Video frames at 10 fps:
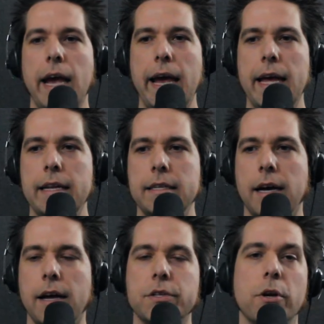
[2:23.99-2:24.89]
and
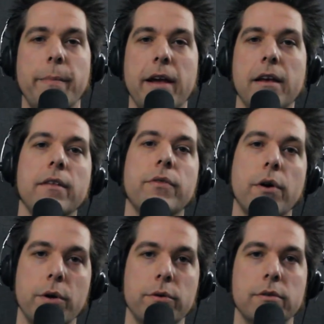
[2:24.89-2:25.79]
I'll start making
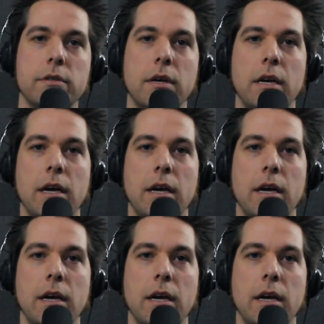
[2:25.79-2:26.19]
those